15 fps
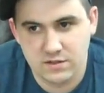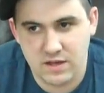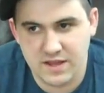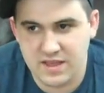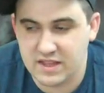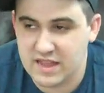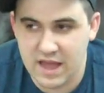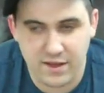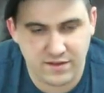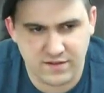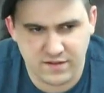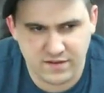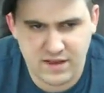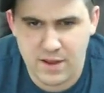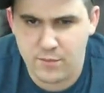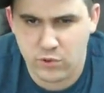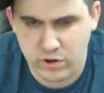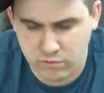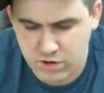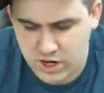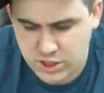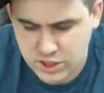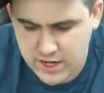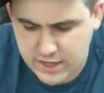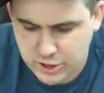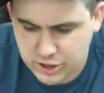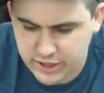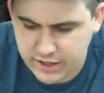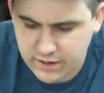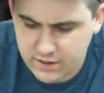I think that's a 10 point reduction
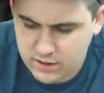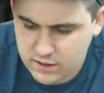actually,